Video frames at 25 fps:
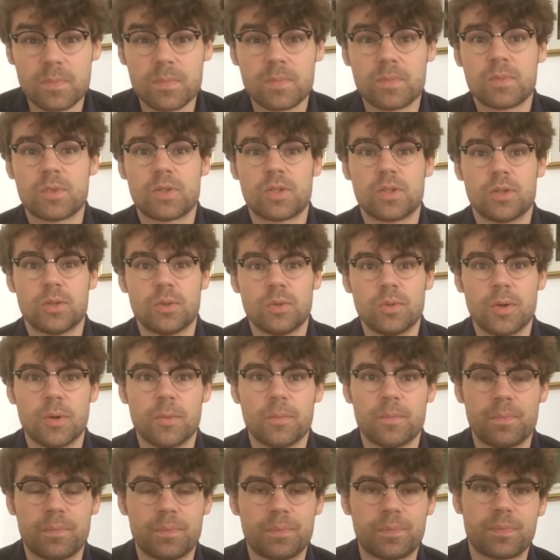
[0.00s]
So
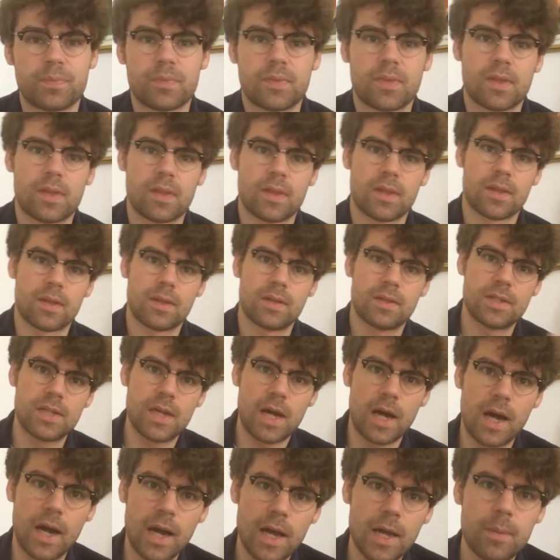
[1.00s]

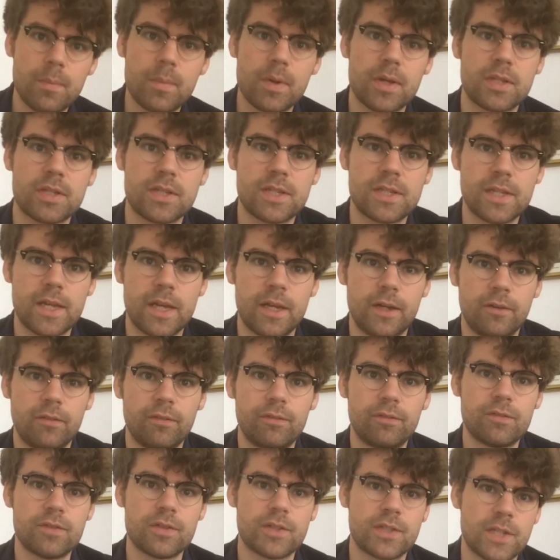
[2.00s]
time and
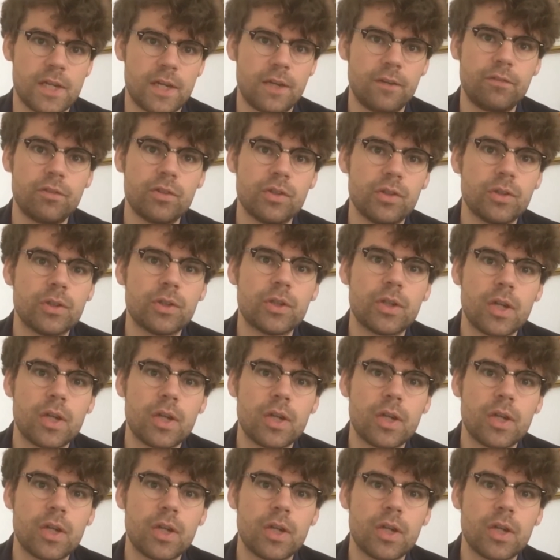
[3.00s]
selfhood,